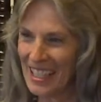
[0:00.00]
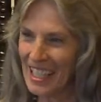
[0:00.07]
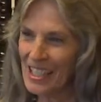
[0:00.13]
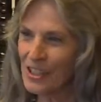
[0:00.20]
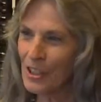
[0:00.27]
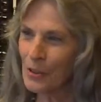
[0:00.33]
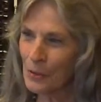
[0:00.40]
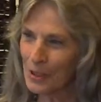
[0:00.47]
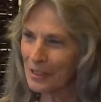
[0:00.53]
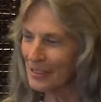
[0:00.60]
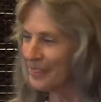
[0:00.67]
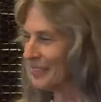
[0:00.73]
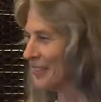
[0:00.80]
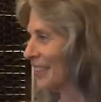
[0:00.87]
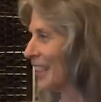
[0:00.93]
That's a good one.
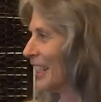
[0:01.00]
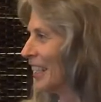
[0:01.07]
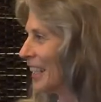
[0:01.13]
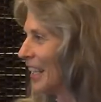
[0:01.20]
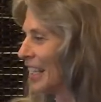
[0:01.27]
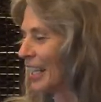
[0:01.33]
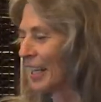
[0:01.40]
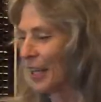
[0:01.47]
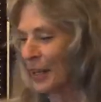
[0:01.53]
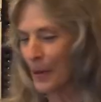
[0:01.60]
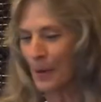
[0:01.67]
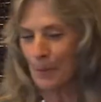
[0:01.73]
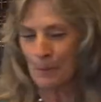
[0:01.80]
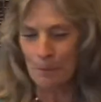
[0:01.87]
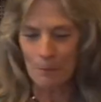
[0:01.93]

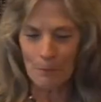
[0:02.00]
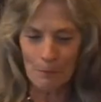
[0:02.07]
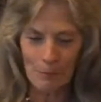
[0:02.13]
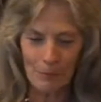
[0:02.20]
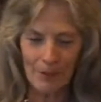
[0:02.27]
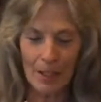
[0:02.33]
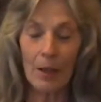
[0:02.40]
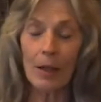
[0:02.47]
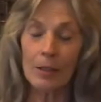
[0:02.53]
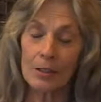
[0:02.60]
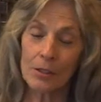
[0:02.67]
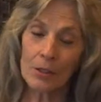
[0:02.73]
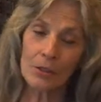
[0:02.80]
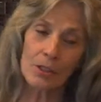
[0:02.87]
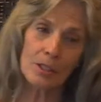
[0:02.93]
Um,
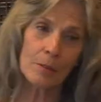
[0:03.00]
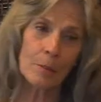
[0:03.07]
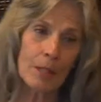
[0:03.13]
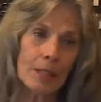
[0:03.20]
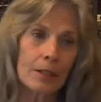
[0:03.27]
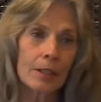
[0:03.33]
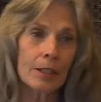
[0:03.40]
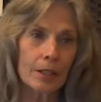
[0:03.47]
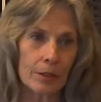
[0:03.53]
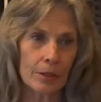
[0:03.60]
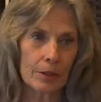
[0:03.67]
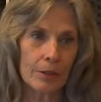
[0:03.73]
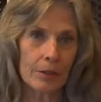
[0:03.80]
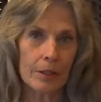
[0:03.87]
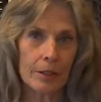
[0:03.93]
so just to be
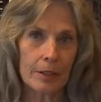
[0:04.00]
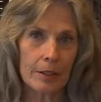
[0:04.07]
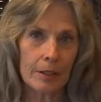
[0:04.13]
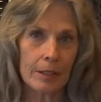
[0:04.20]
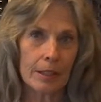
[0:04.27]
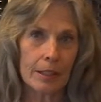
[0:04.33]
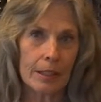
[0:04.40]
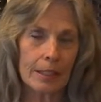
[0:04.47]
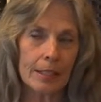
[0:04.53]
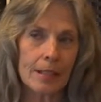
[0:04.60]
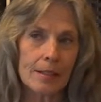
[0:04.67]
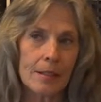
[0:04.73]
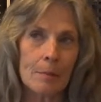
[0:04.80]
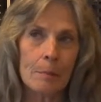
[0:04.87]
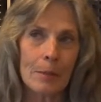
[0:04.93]
clear, it
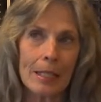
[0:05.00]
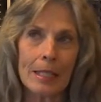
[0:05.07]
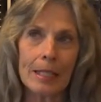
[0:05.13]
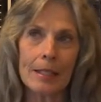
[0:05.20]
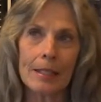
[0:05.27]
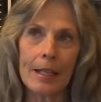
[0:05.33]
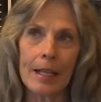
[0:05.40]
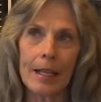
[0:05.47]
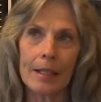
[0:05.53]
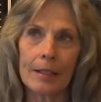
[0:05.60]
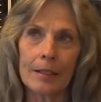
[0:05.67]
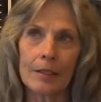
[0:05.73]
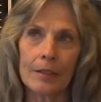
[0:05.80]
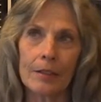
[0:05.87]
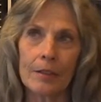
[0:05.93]
doesn't mean
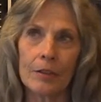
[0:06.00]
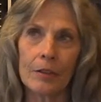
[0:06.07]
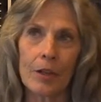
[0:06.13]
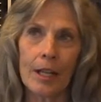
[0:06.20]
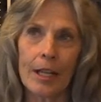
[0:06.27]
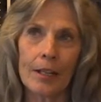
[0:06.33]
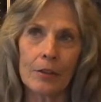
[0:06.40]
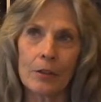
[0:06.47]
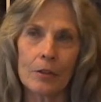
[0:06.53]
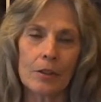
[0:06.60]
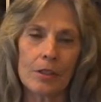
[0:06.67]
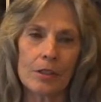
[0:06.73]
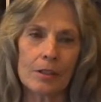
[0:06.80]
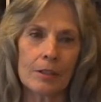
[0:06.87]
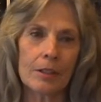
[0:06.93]
that you can't do
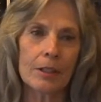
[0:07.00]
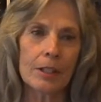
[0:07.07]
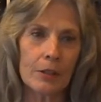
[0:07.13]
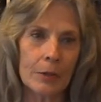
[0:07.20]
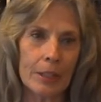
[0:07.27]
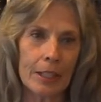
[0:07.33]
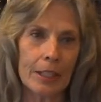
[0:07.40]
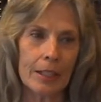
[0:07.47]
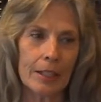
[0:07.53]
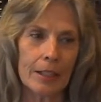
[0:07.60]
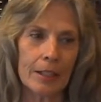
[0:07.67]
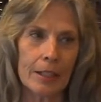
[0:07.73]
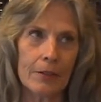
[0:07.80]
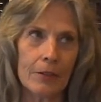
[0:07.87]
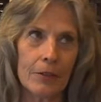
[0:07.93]
this clearing
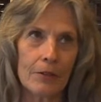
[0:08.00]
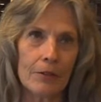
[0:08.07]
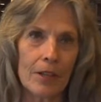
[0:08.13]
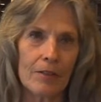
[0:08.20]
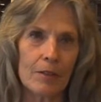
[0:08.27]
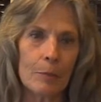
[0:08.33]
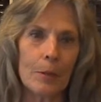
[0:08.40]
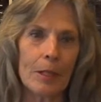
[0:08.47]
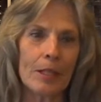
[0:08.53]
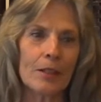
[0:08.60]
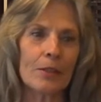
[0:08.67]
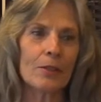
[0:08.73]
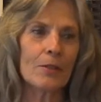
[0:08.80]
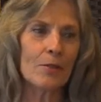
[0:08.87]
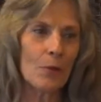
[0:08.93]
if you've never been
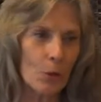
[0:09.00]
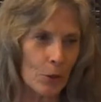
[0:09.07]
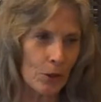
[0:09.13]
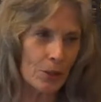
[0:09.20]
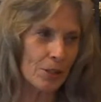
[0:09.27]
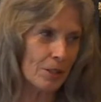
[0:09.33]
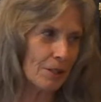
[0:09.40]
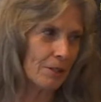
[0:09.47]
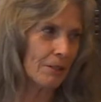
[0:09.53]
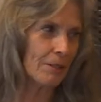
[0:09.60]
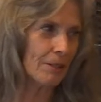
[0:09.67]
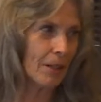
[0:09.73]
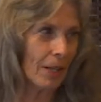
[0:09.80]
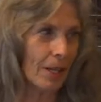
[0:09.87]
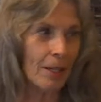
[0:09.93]
divorced,
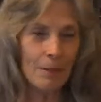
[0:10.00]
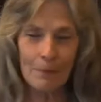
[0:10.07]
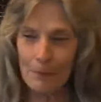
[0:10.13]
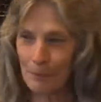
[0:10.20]
okay?